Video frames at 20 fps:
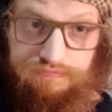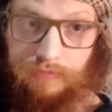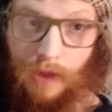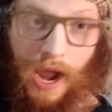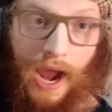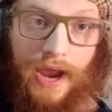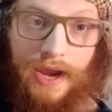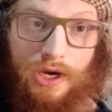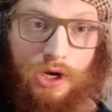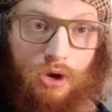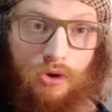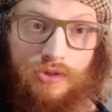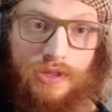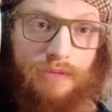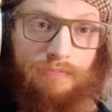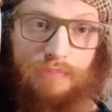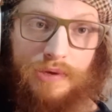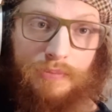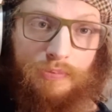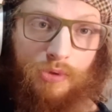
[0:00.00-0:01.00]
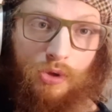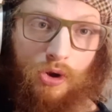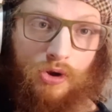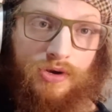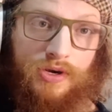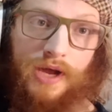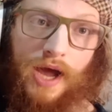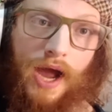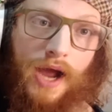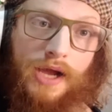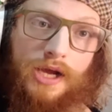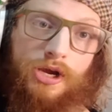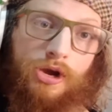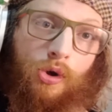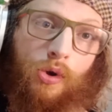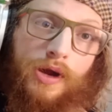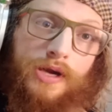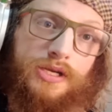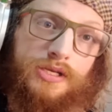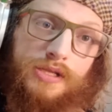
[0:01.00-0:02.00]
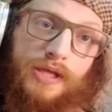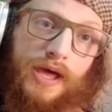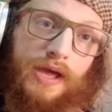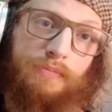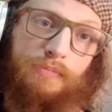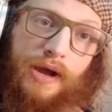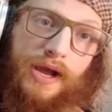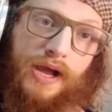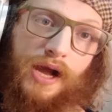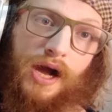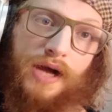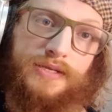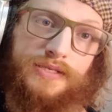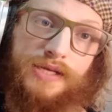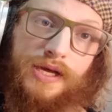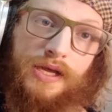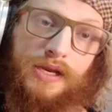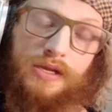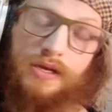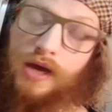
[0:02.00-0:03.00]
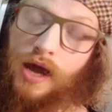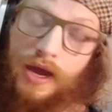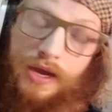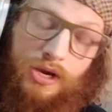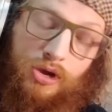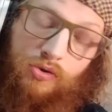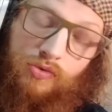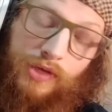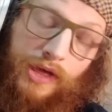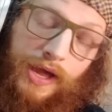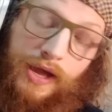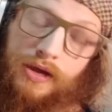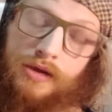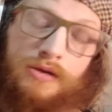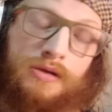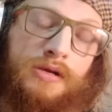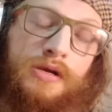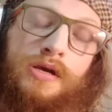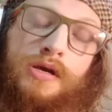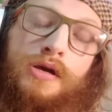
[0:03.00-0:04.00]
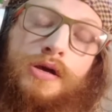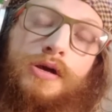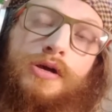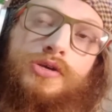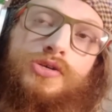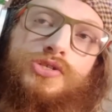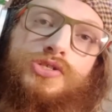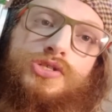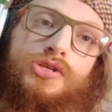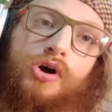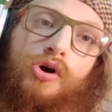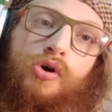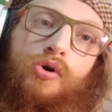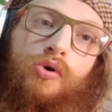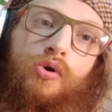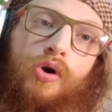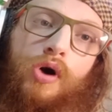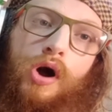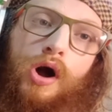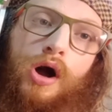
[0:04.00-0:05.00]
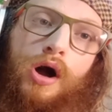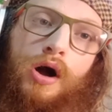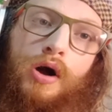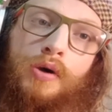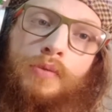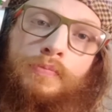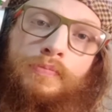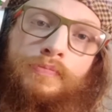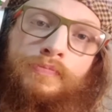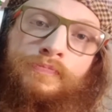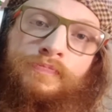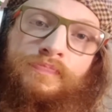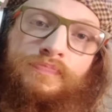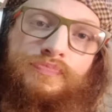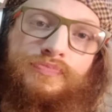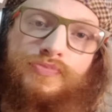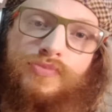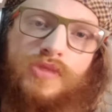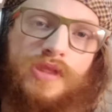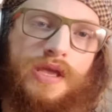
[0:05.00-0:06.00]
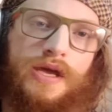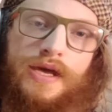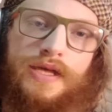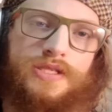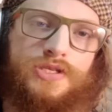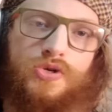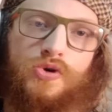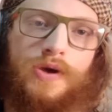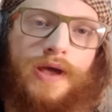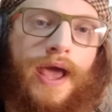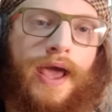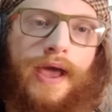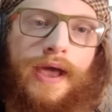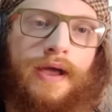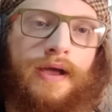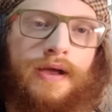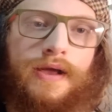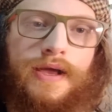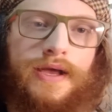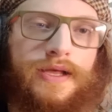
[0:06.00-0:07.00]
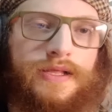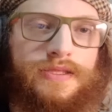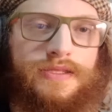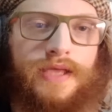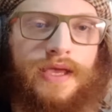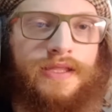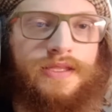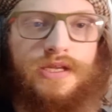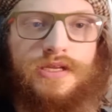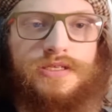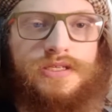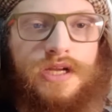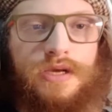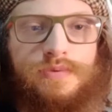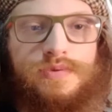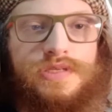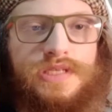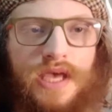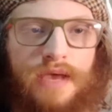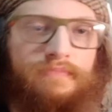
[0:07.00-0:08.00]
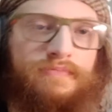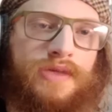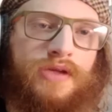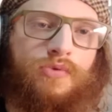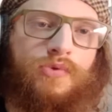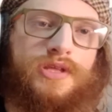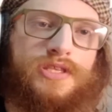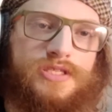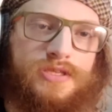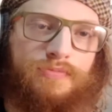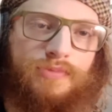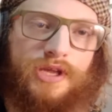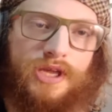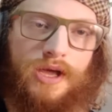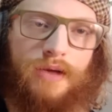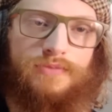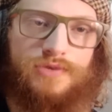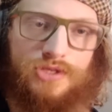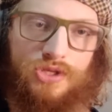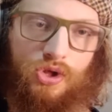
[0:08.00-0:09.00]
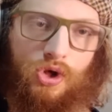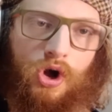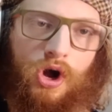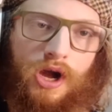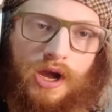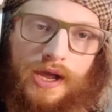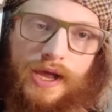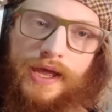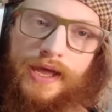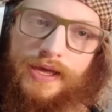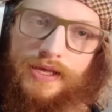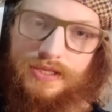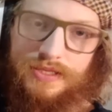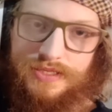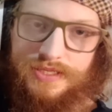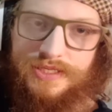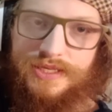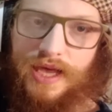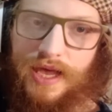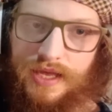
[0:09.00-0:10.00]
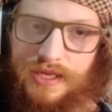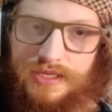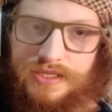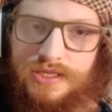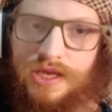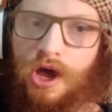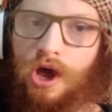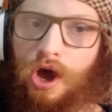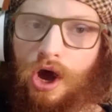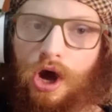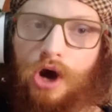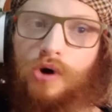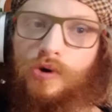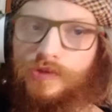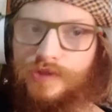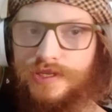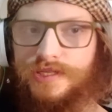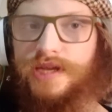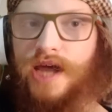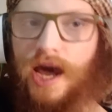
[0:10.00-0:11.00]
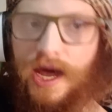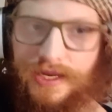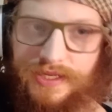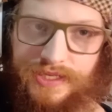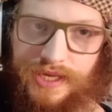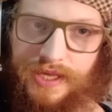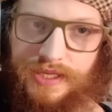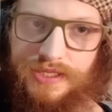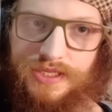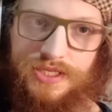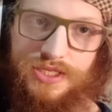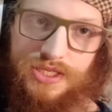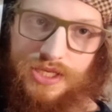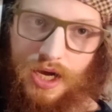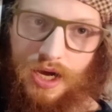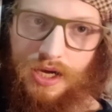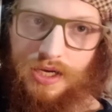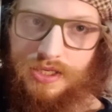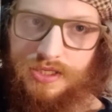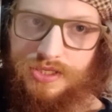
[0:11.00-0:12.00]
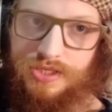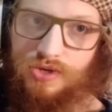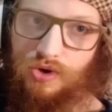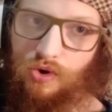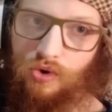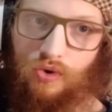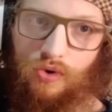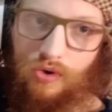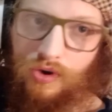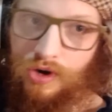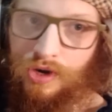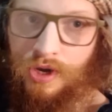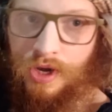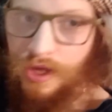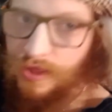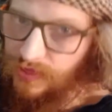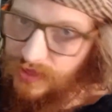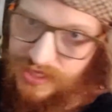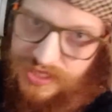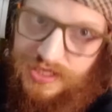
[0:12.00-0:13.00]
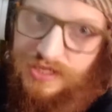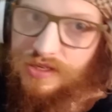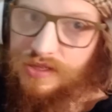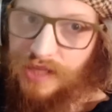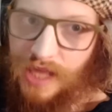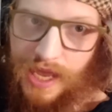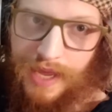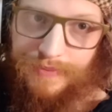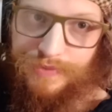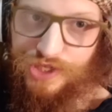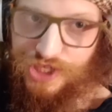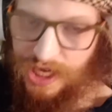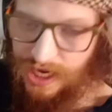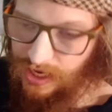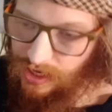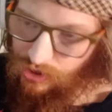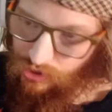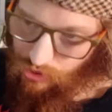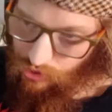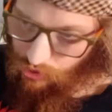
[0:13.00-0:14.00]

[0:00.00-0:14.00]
know that people are not going to like my content. I know that. So it's okay. It doesn't upset me when somebody comes along and says, "Oh, this content sucks," or "This is a lame channel,"